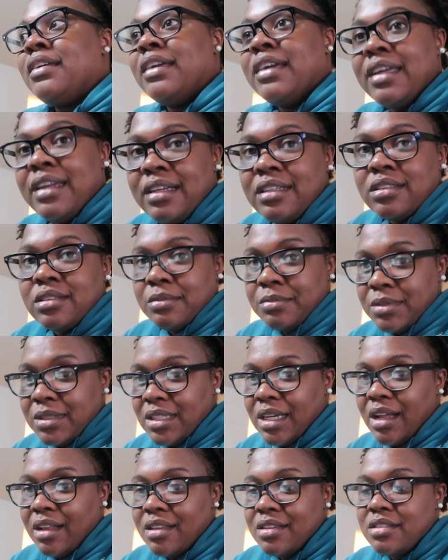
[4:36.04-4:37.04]
getting some
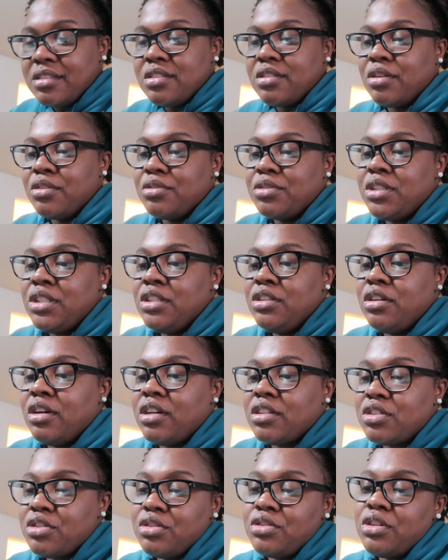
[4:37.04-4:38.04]
solids. So she
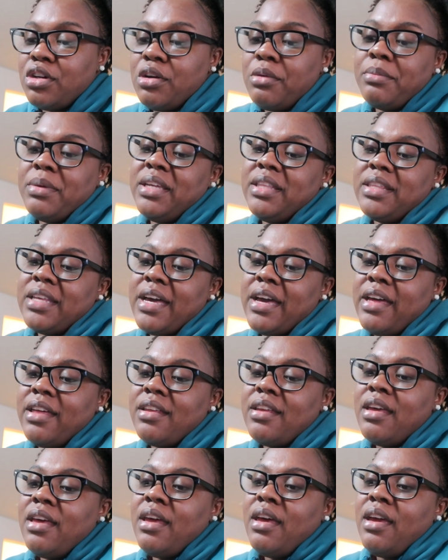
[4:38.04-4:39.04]
also told me
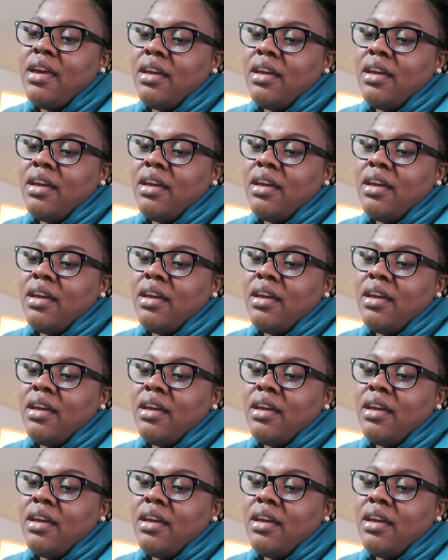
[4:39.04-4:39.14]
that